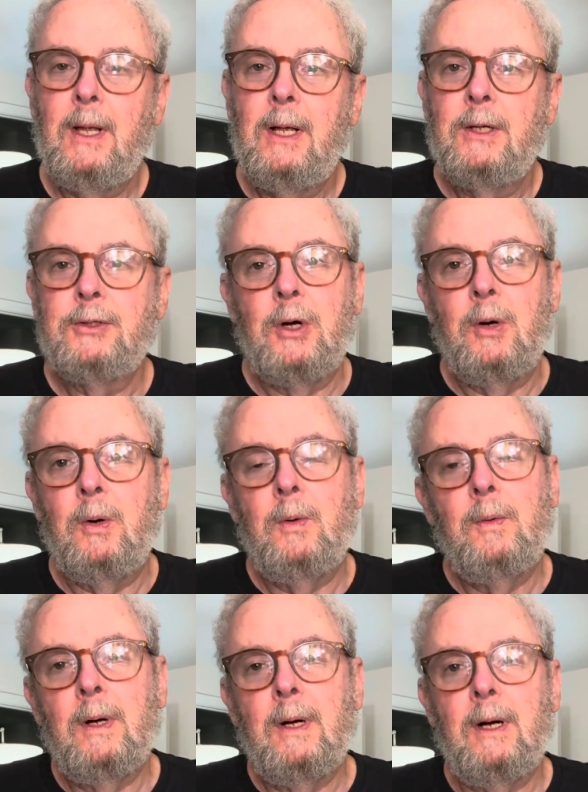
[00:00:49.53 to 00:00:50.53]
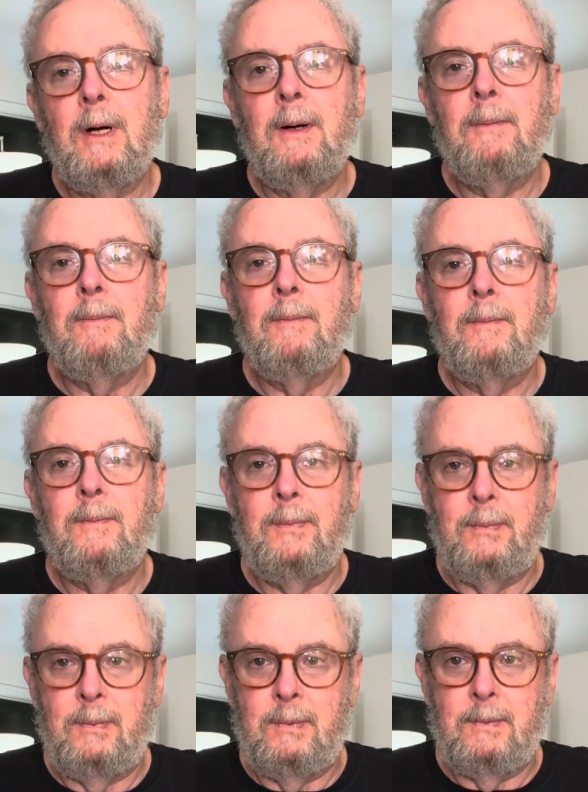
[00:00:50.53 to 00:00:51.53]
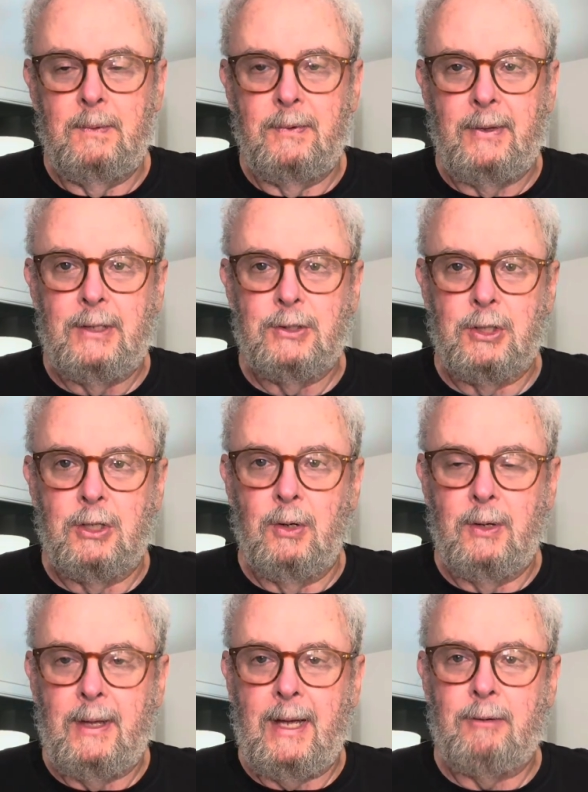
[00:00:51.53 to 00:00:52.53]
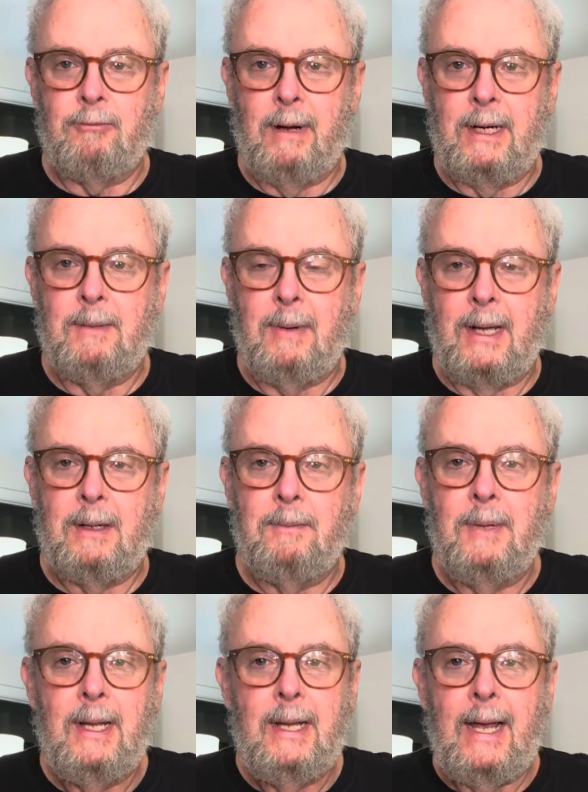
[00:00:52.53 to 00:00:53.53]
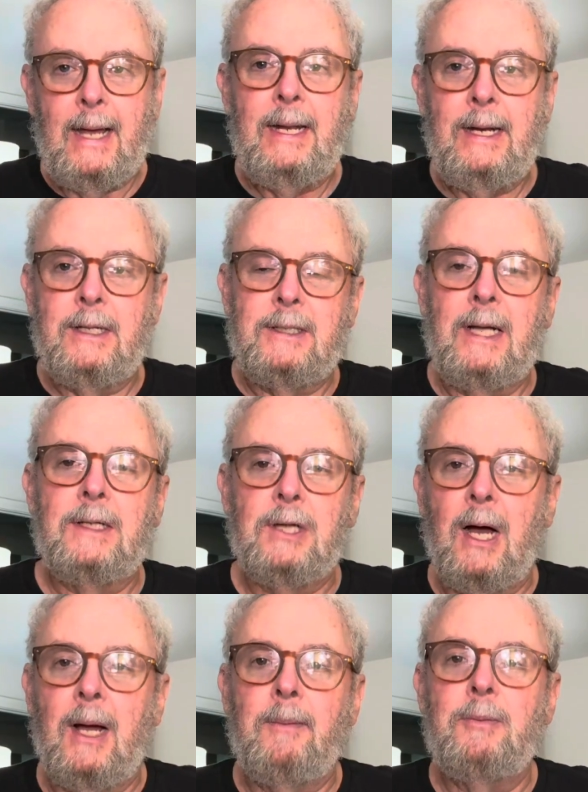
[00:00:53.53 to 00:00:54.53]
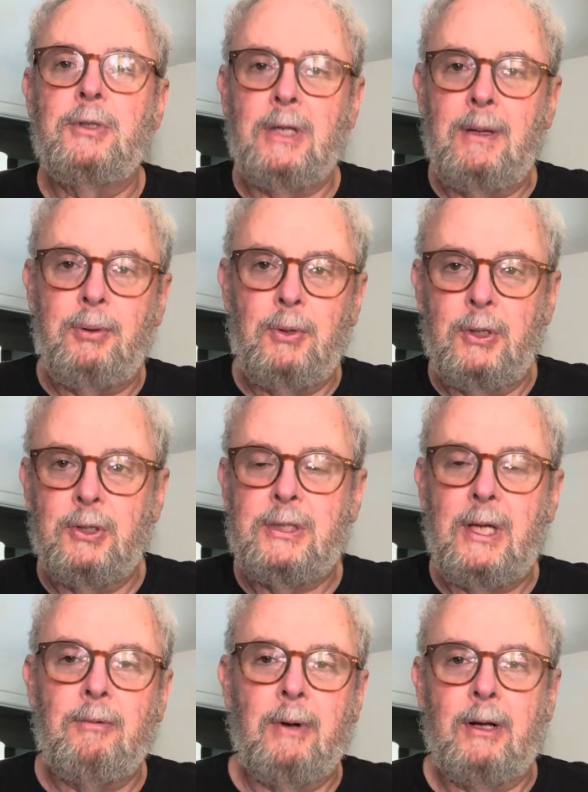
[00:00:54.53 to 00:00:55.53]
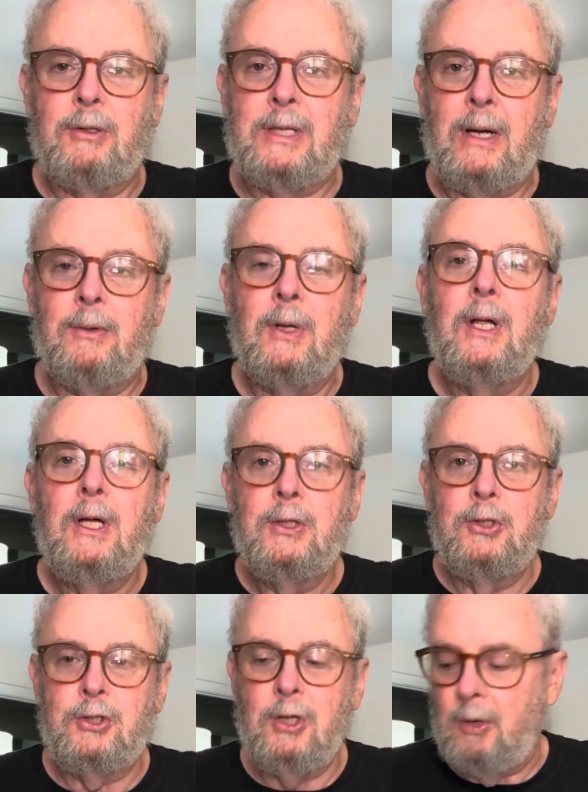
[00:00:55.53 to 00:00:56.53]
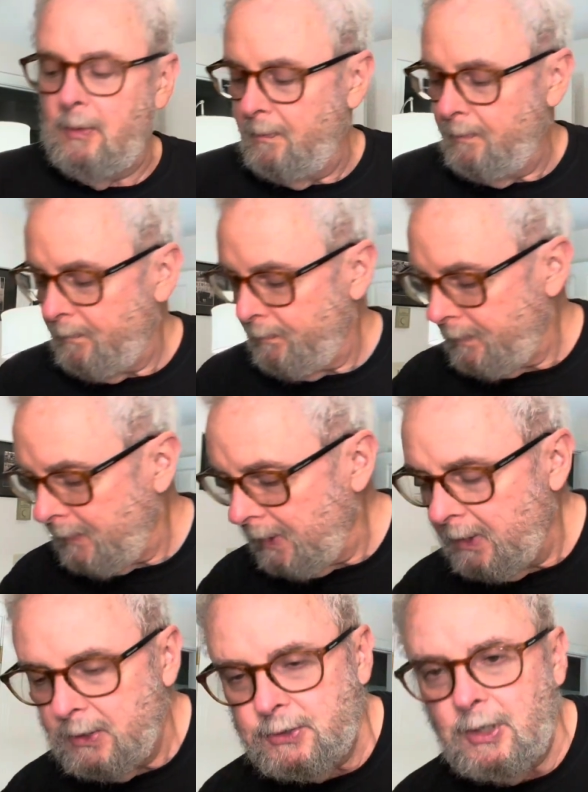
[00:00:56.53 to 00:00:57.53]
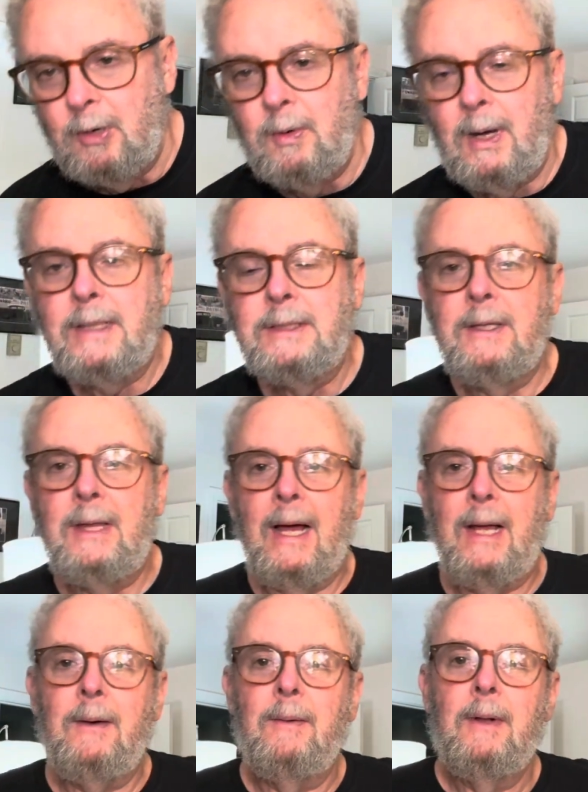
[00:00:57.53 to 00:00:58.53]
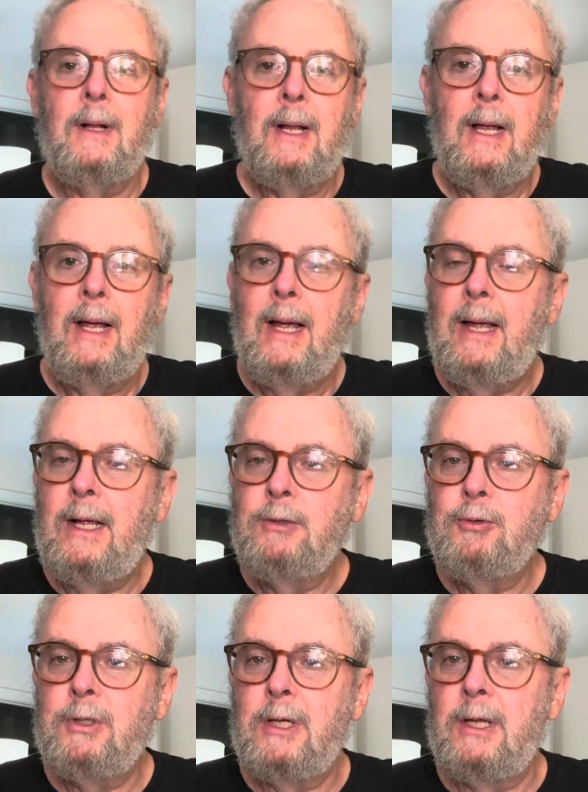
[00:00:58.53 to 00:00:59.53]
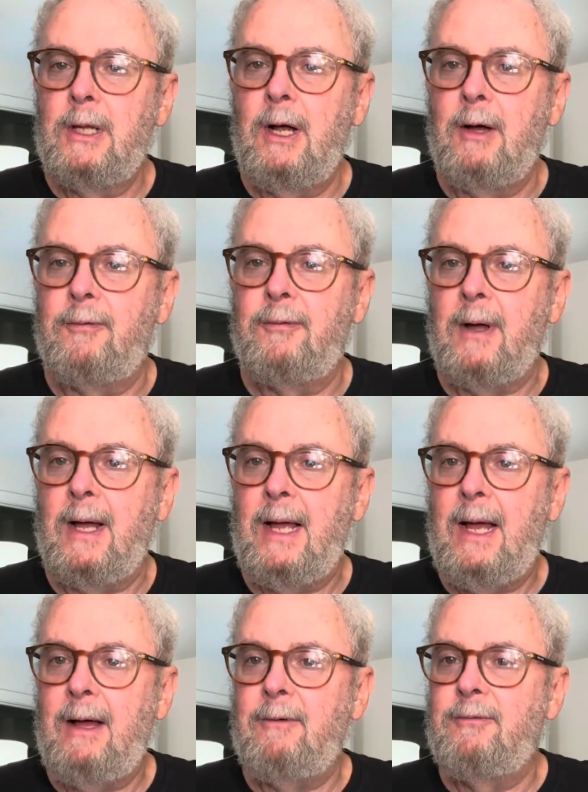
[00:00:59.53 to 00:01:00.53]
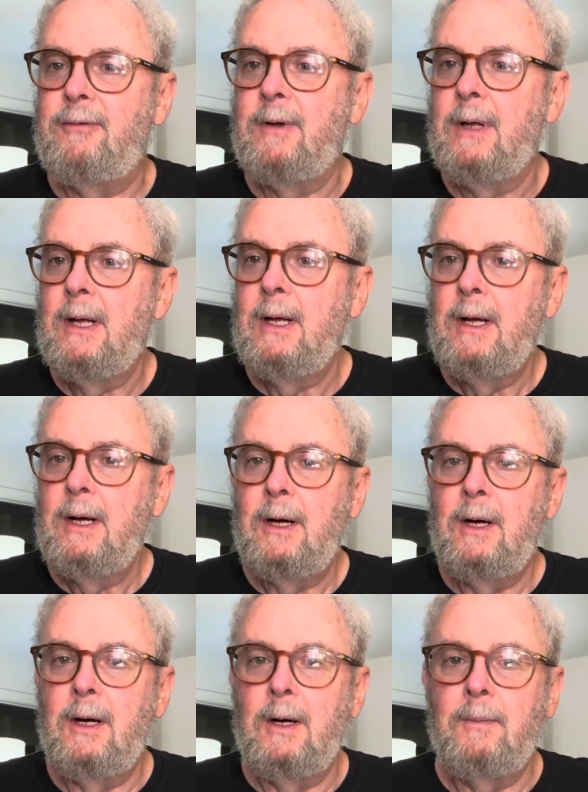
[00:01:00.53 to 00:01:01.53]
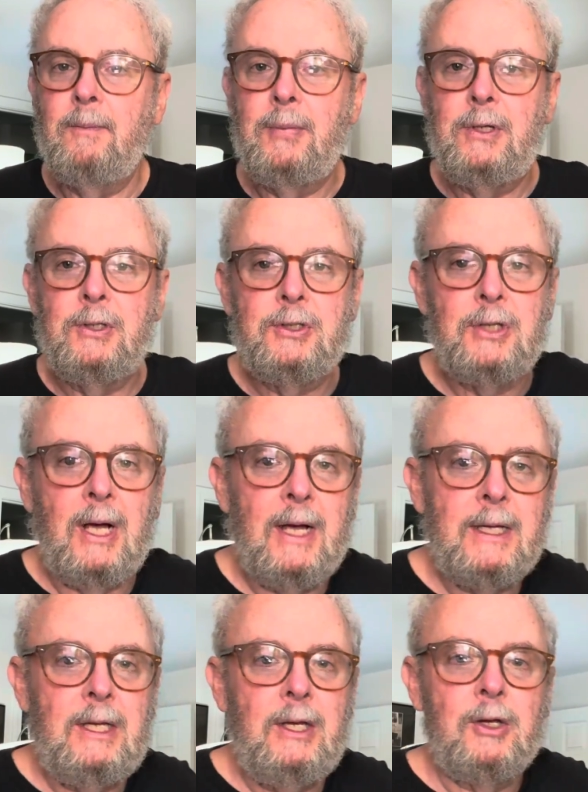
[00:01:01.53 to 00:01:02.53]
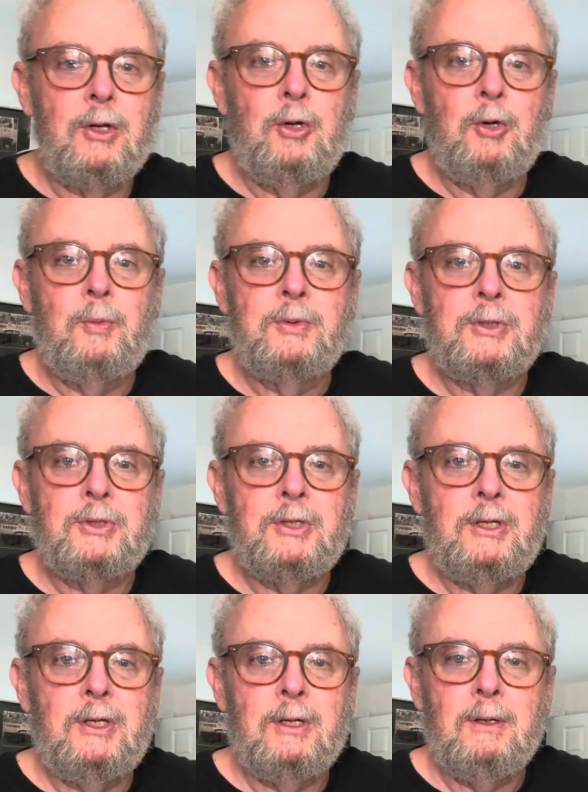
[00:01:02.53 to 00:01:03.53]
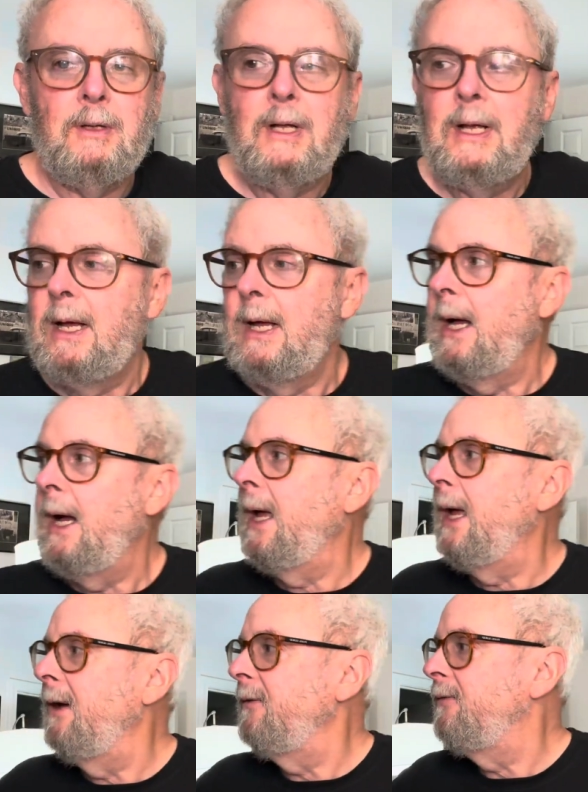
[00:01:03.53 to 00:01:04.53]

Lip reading: So the thing is to go to that random item and hit it 10 times and pull those 10 records out to show. So I did that. Interestingly enough, I have these IKEA cubes you see here. I have